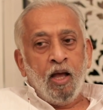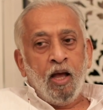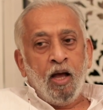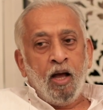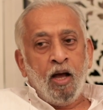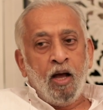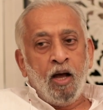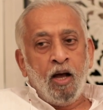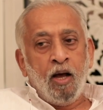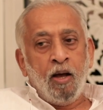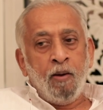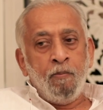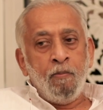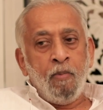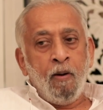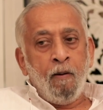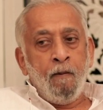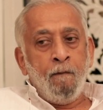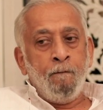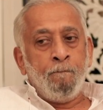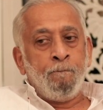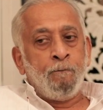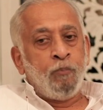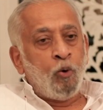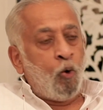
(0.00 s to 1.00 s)

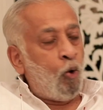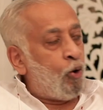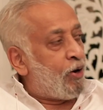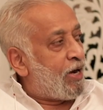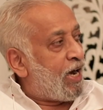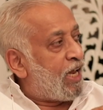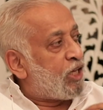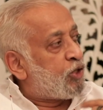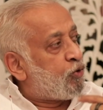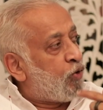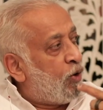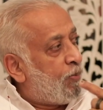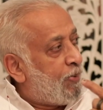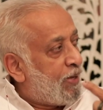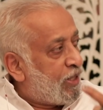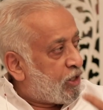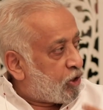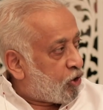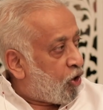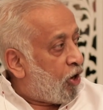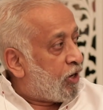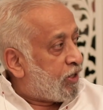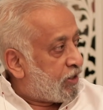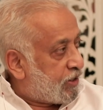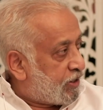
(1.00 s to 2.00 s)
Progress will be the
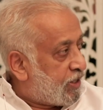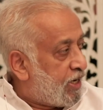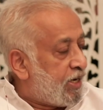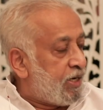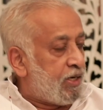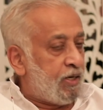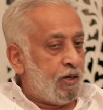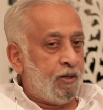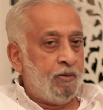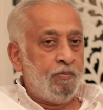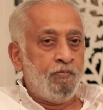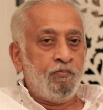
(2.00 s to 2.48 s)
constant.